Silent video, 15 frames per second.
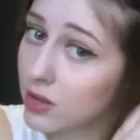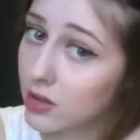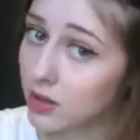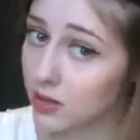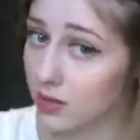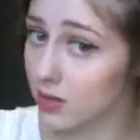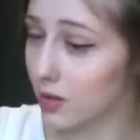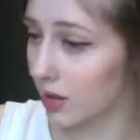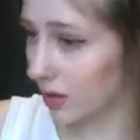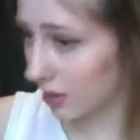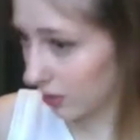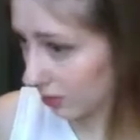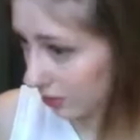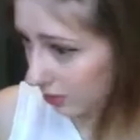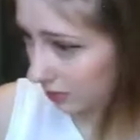
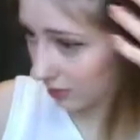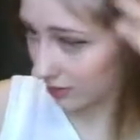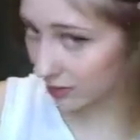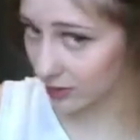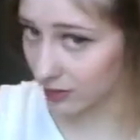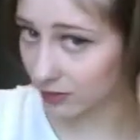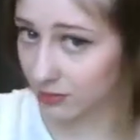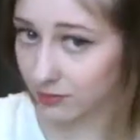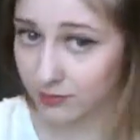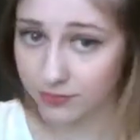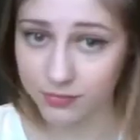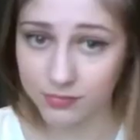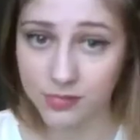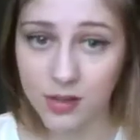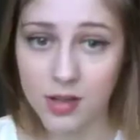So let's see.
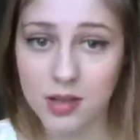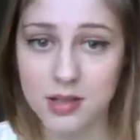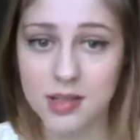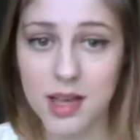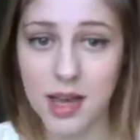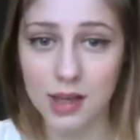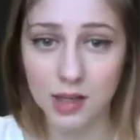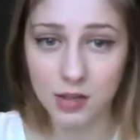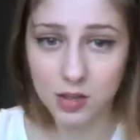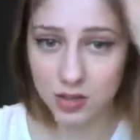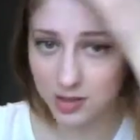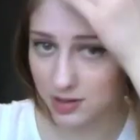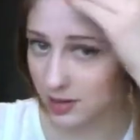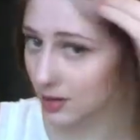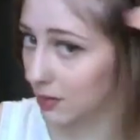See, you
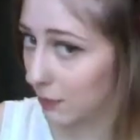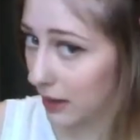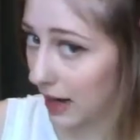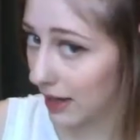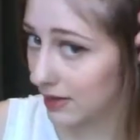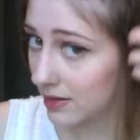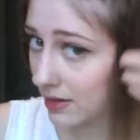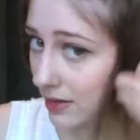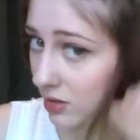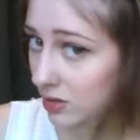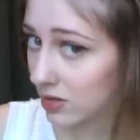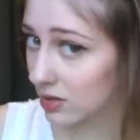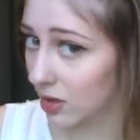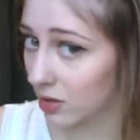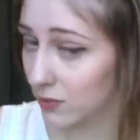just see the plait and it
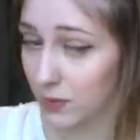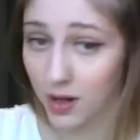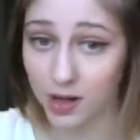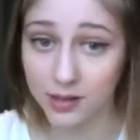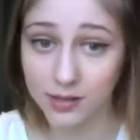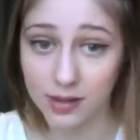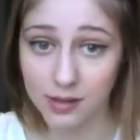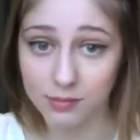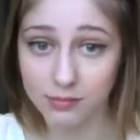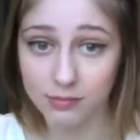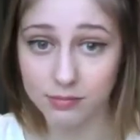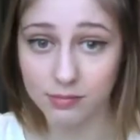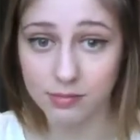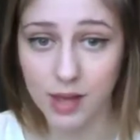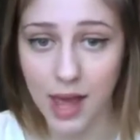just goes behind the
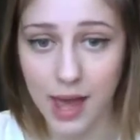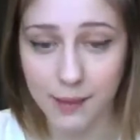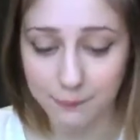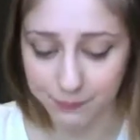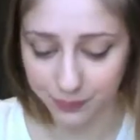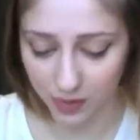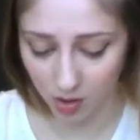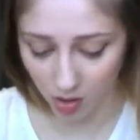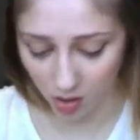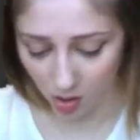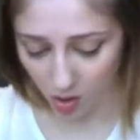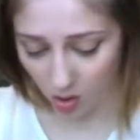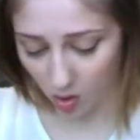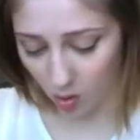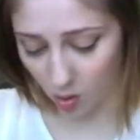hair.
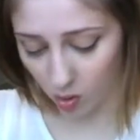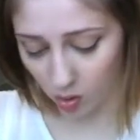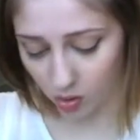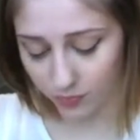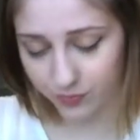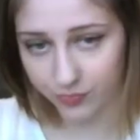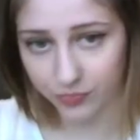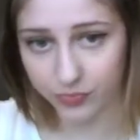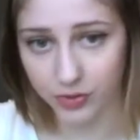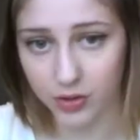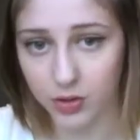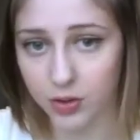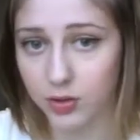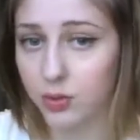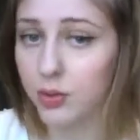Or
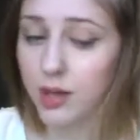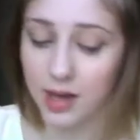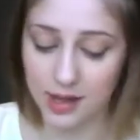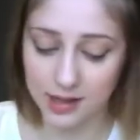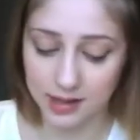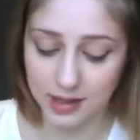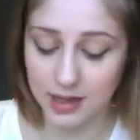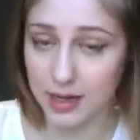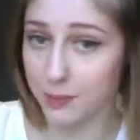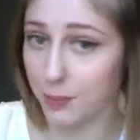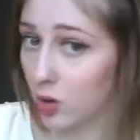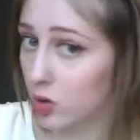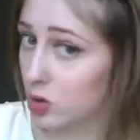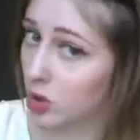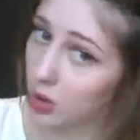you can clip it
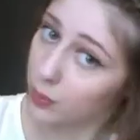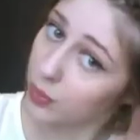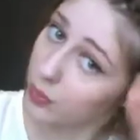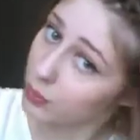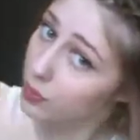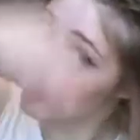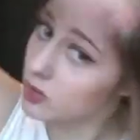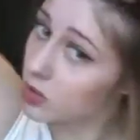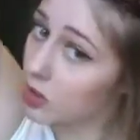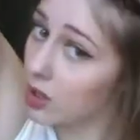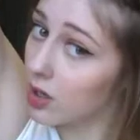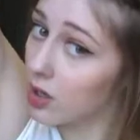on top, which